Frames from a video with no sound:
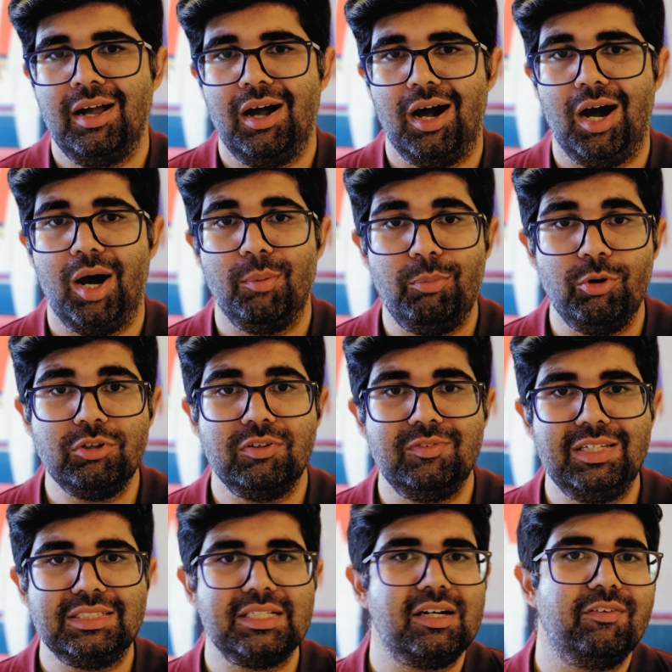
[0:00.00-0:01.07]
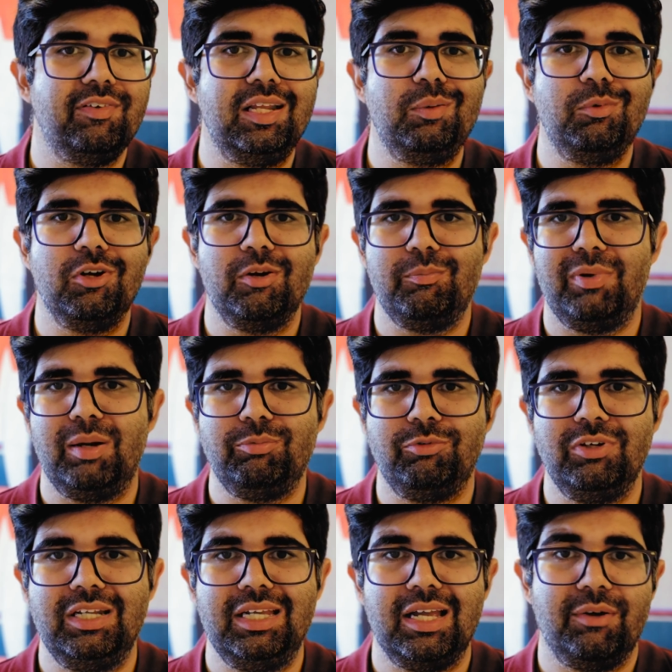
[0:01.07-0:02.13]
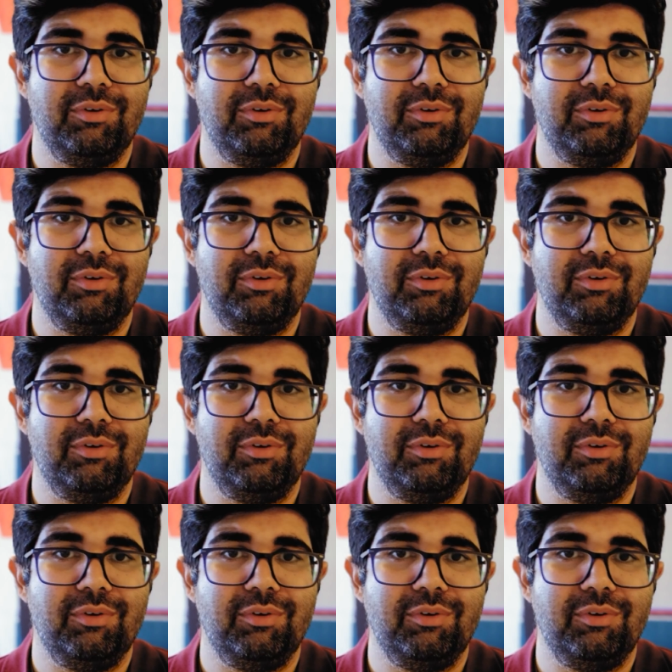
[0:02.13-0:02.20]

Both of these are available on Prepfully.